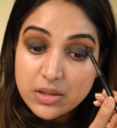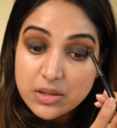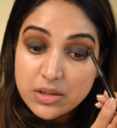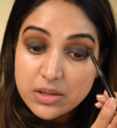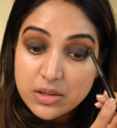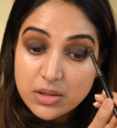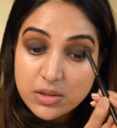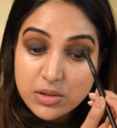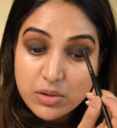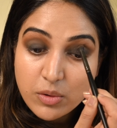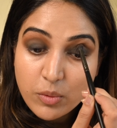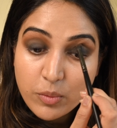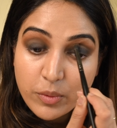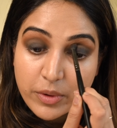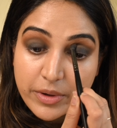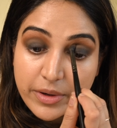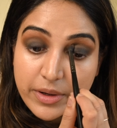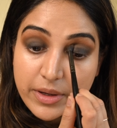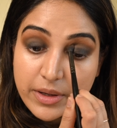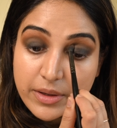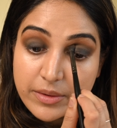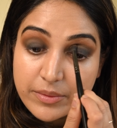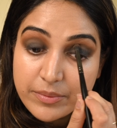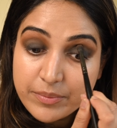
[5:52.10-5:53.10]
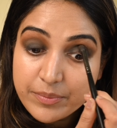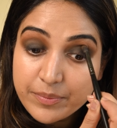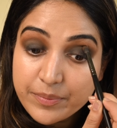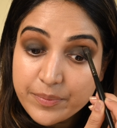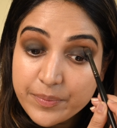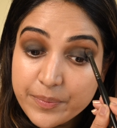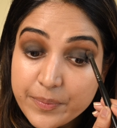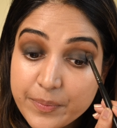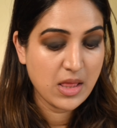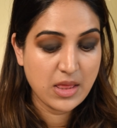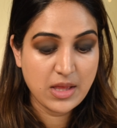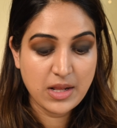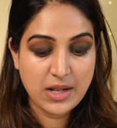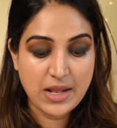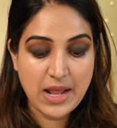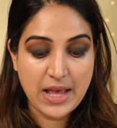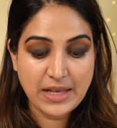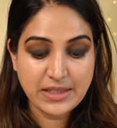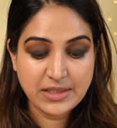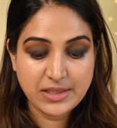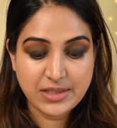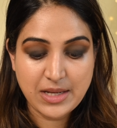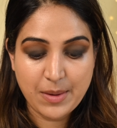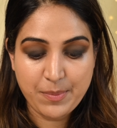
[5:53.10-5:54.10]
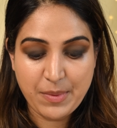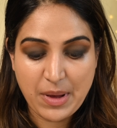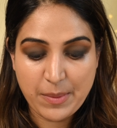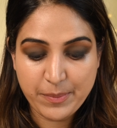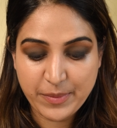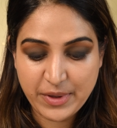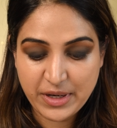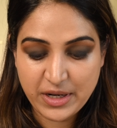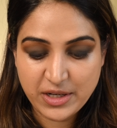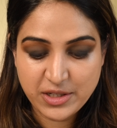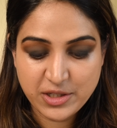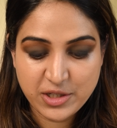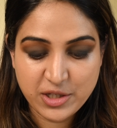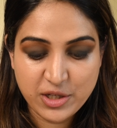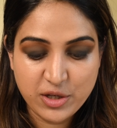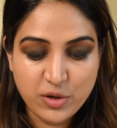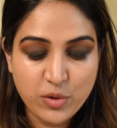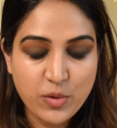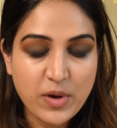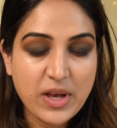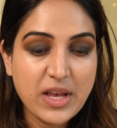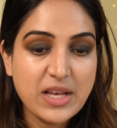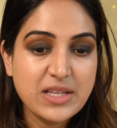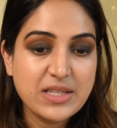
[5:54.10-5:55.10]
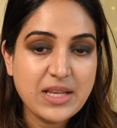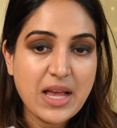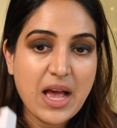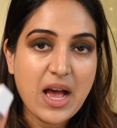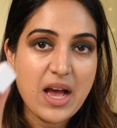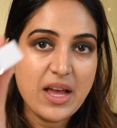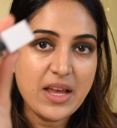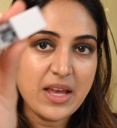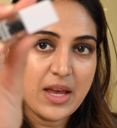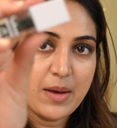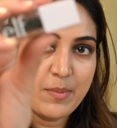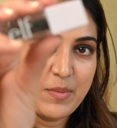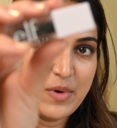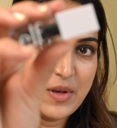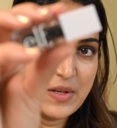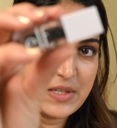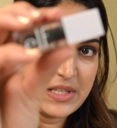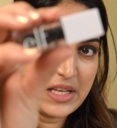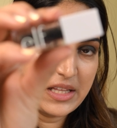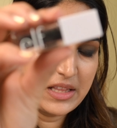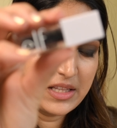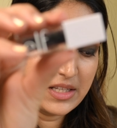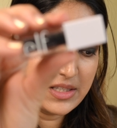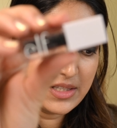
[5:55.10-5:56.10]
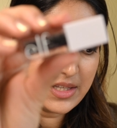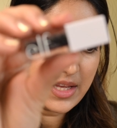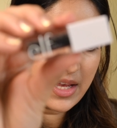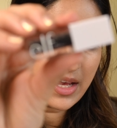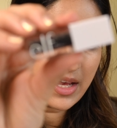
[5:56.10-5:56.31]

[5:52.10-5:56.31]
so don't worry. The next step I'm gonna do is I am using this